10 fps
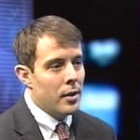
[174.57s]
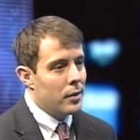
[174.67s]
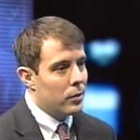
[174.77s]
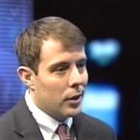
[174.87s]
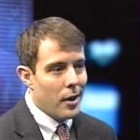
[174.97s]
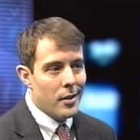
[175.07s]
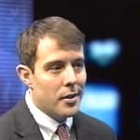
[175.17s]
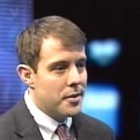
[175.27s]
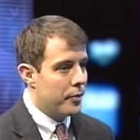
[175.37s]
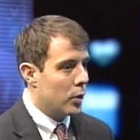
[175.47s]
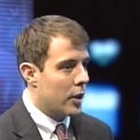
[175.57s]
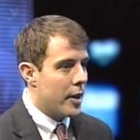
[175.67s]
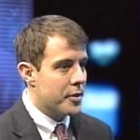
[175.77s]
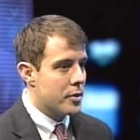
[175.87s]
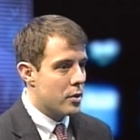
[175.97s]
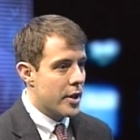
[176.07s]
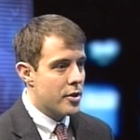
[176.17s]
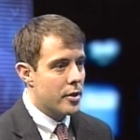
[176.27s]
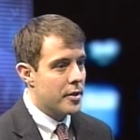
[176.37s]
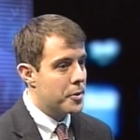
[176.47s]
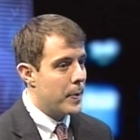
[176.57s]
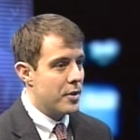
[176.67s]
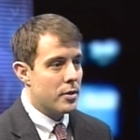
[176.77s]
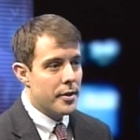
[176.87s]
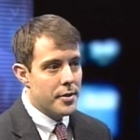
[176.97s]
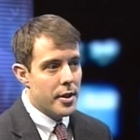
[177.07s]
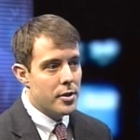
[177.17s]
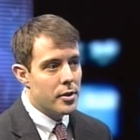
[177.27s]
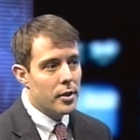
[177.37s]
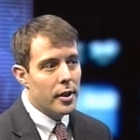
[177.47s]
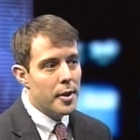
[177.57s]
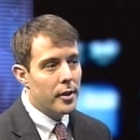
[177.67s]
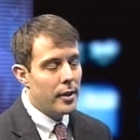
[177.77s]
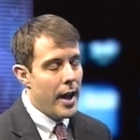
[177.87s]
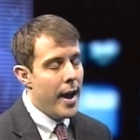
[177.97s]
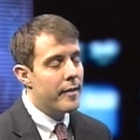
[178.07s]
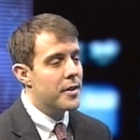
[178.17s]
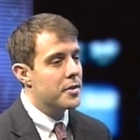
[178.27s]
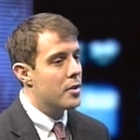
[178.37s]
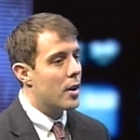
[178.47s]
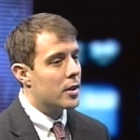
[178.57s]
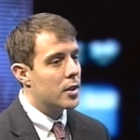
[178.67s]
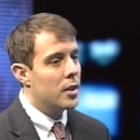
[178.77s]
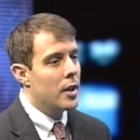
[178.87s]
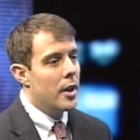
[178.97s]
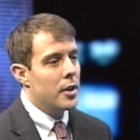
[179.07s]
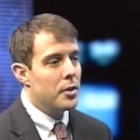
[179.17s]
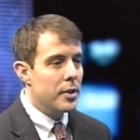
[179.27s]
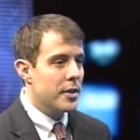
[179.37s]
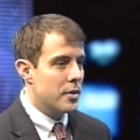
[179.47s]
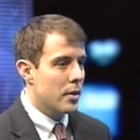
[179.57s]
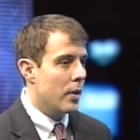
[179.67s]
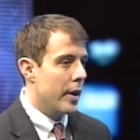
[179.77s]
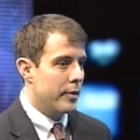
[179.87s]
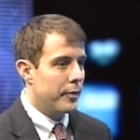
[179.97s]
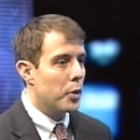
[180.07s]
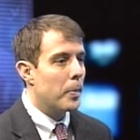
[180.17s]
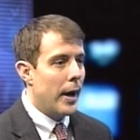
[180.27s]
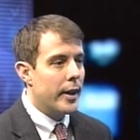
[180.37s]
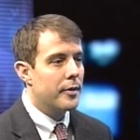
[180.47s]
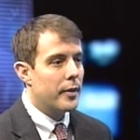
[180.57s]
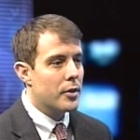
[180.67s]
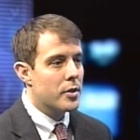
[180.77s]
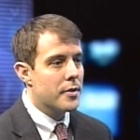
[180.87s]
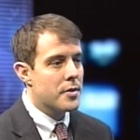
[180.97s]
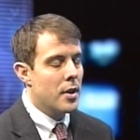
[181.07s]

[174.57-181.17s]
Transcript: regardless of what concentration or specialization you're going to have as a doctor, you need to know how the full body functions.